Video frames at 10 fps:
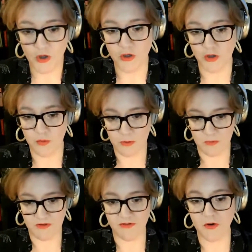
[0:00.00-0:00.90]
When
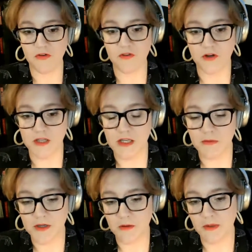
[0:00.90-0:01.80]
we first started
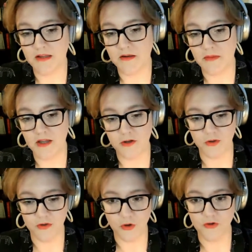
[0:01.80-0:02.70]
hearing of a pandemic, you
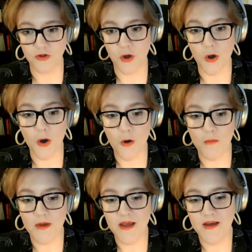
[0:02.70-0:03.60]
were told to go
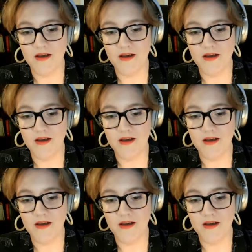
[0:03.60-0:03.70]
home.